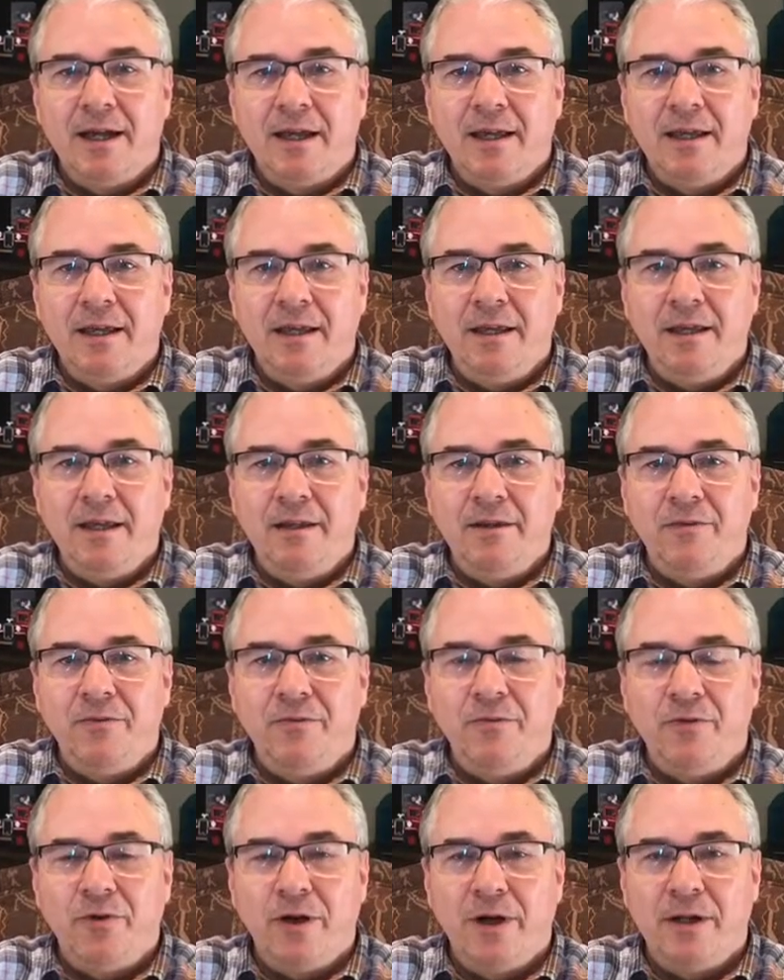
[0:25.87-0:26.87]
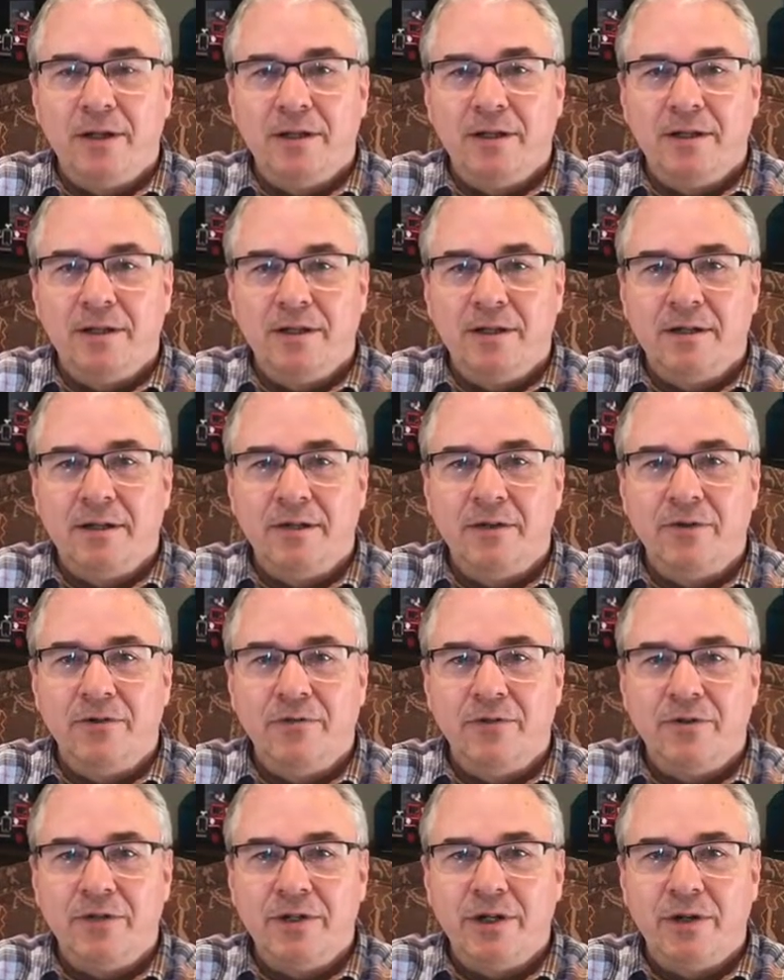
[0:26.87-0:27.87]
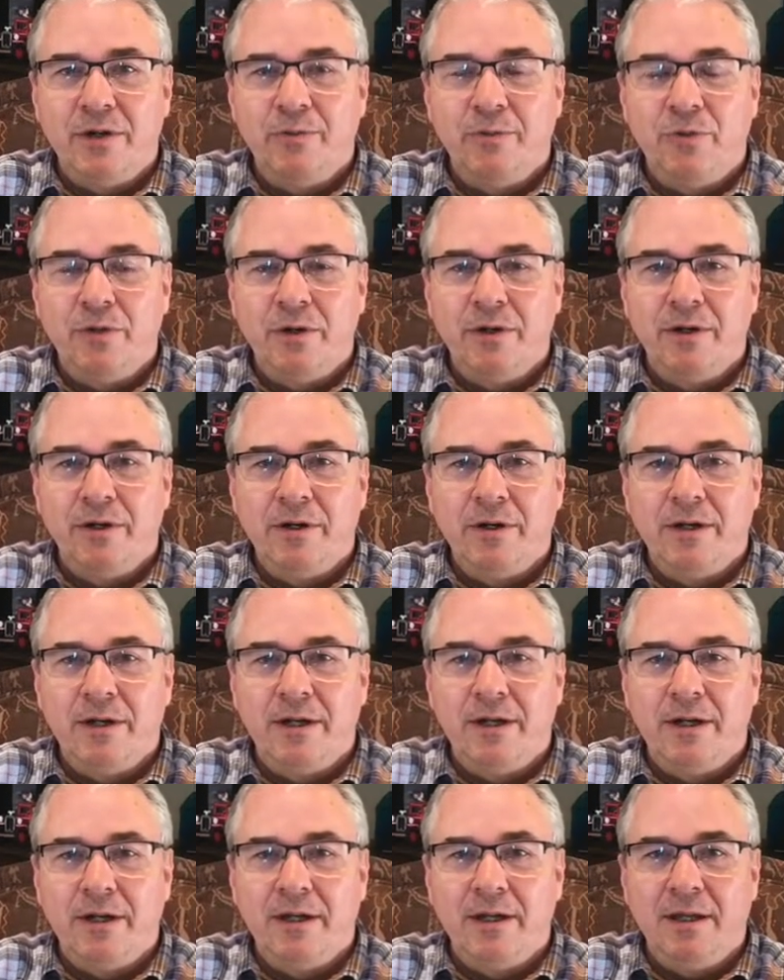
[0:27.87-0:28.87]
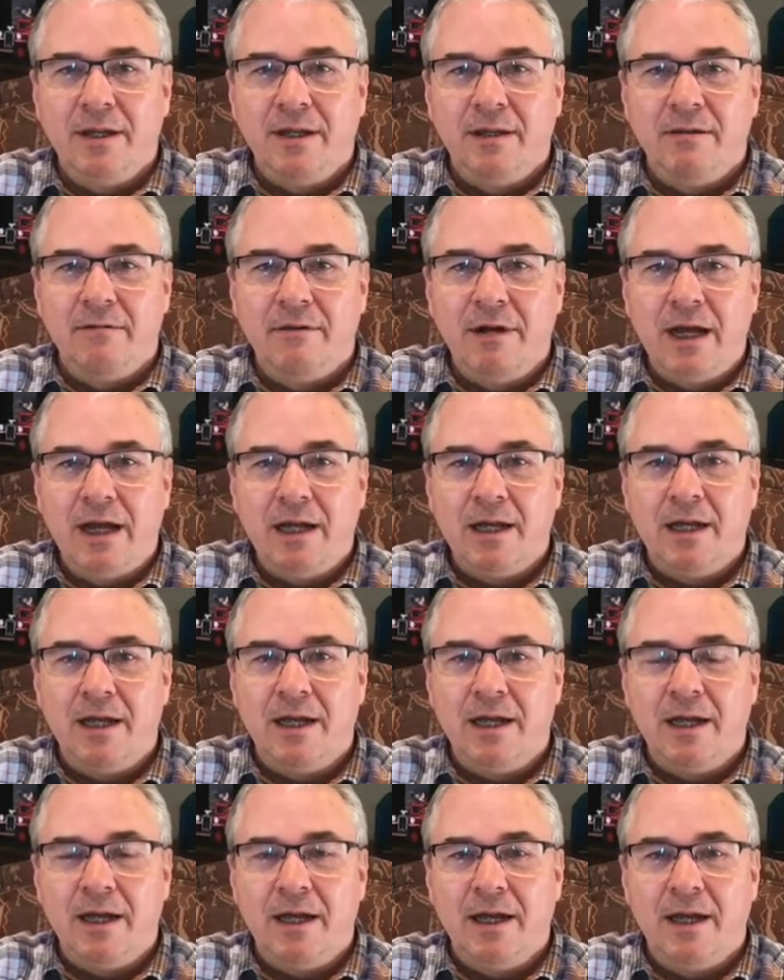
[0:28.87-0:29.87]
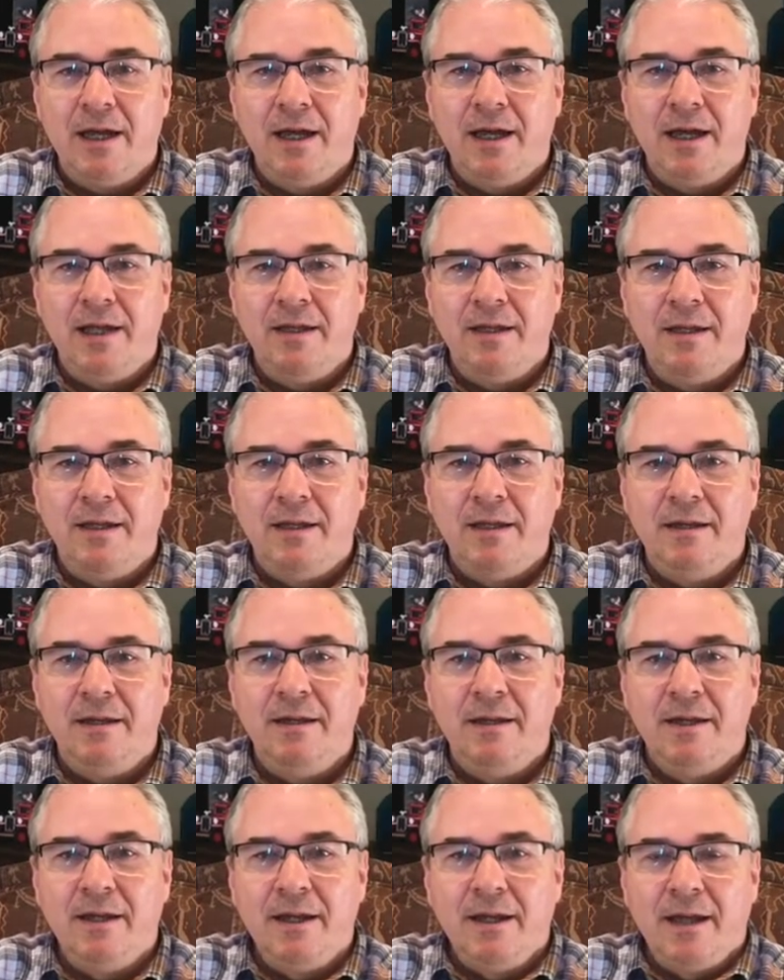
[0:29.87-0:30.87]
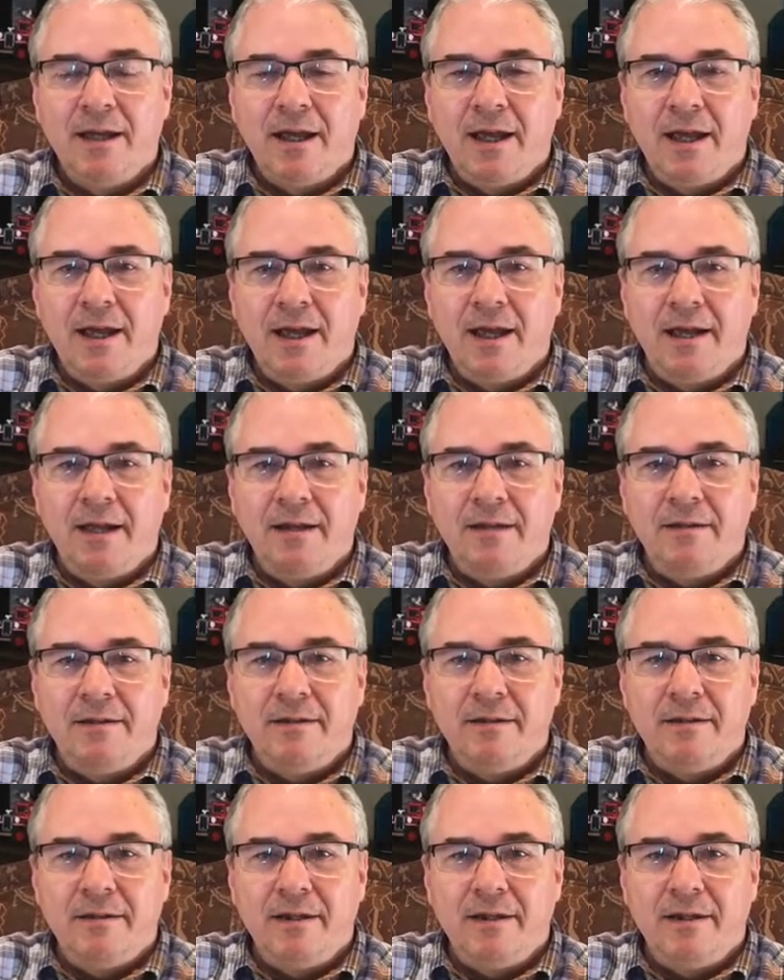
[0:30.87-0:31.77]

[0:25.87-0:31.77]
he fought in the 101st Airborne in Iraq, and then had